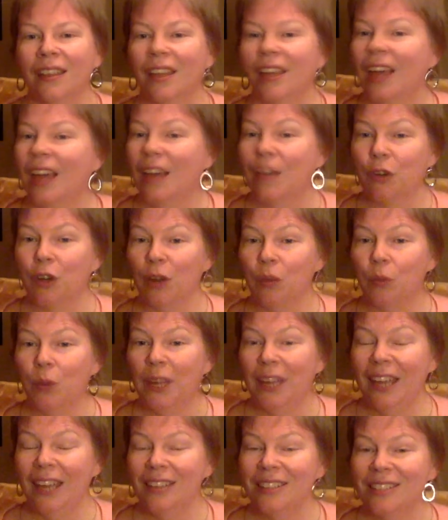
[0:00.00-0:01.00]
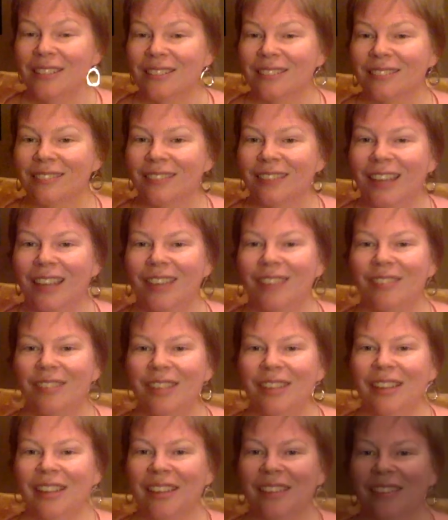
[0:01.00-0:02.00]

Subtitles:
Have a great weekend and see you next